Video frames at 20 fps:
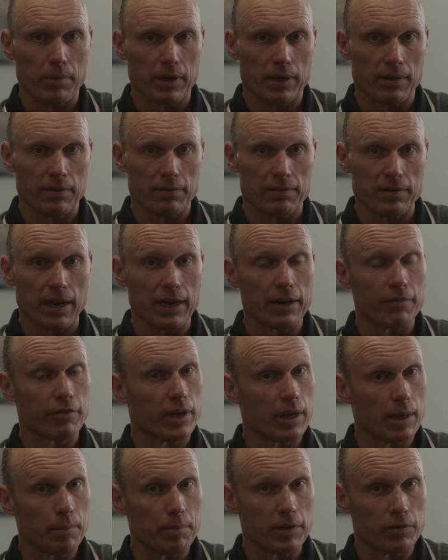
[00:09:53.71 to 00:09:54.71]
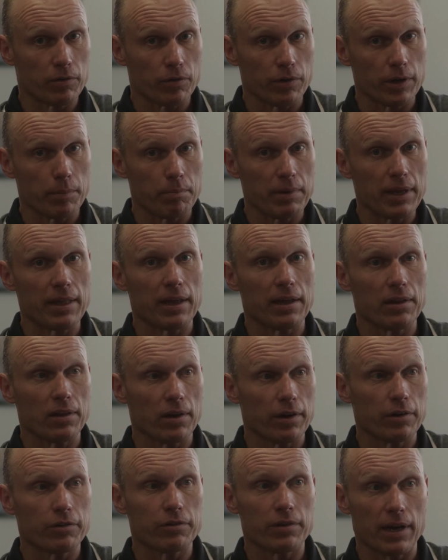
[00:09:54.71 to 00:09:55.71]
because not every company is going to be that
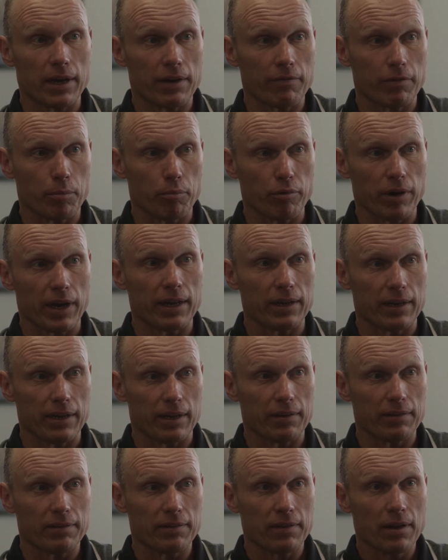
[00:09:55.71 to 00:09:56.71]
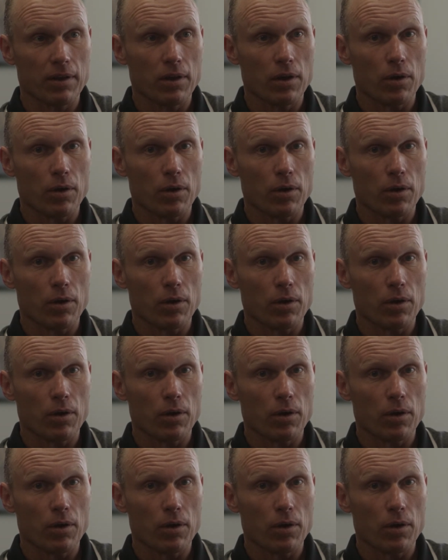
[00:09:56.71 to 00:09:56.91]
large, not every brand is,